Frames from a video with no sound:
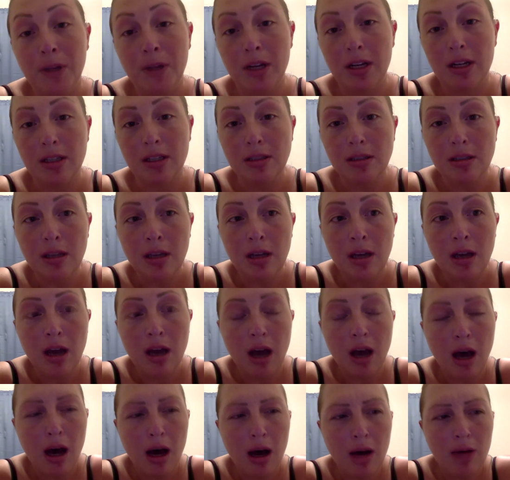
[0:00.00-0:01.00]
it is.
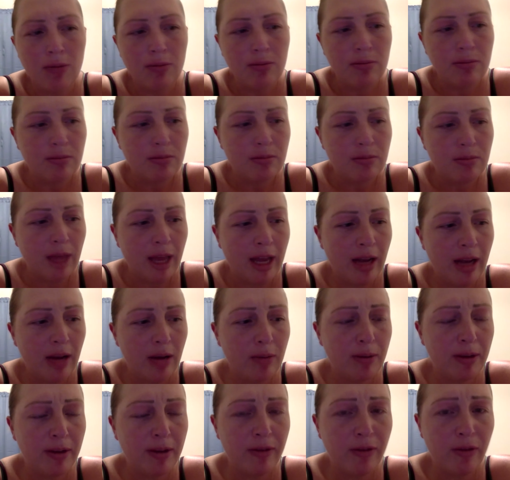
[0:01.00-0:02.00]
Um, it is. And
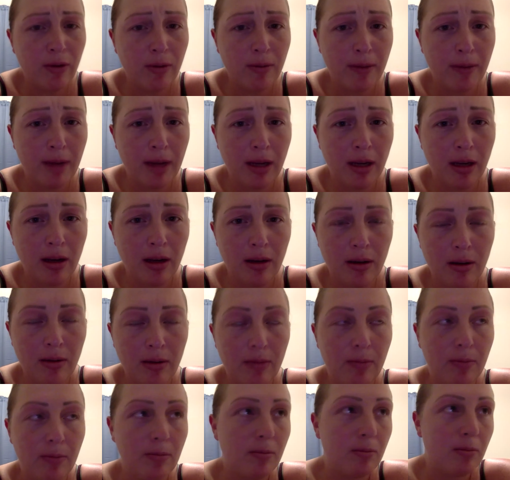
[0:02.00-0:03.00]
it'd be for my
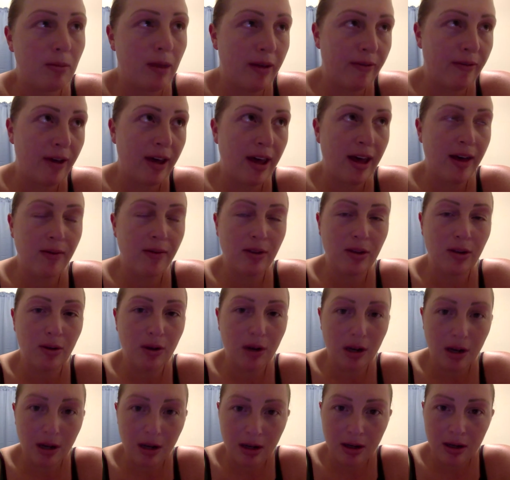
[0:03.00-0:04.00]
if I have a
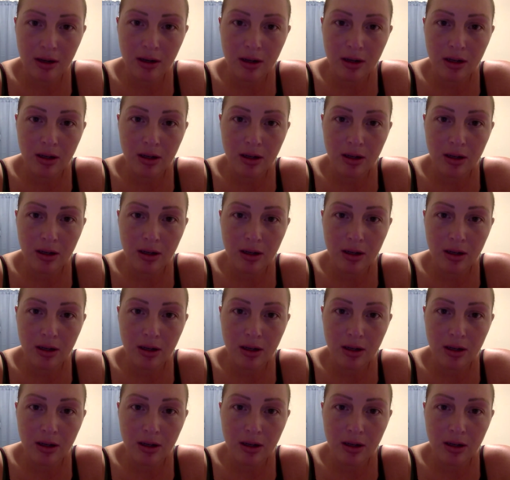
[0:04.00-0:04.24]
daughter,